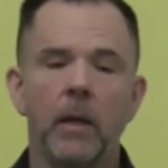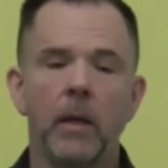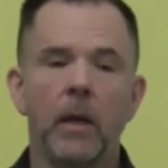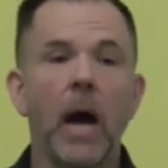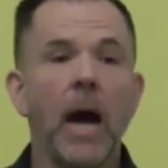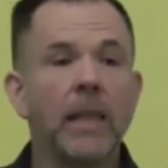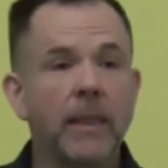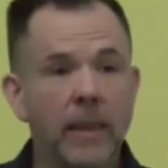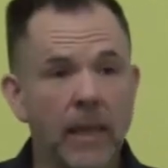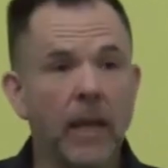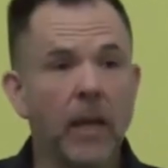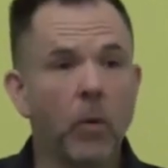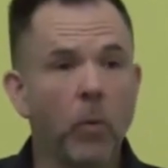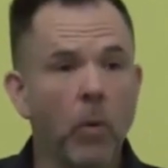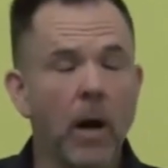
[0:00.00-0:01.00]
I
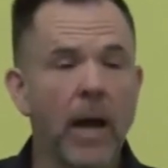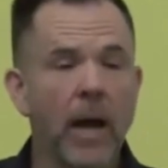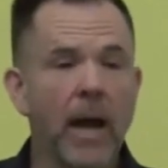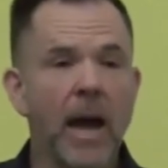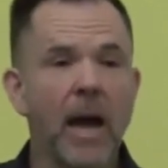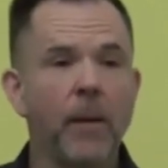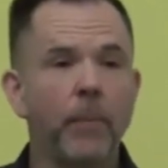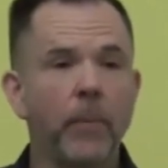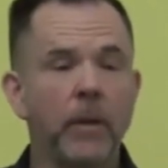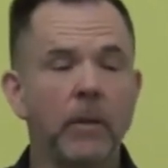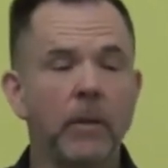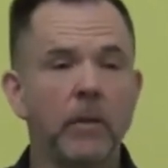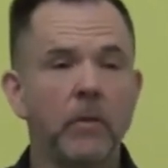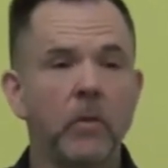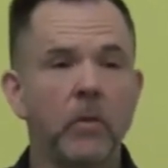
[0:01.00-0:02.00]
think what
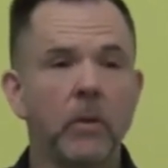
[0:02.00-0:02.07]
happened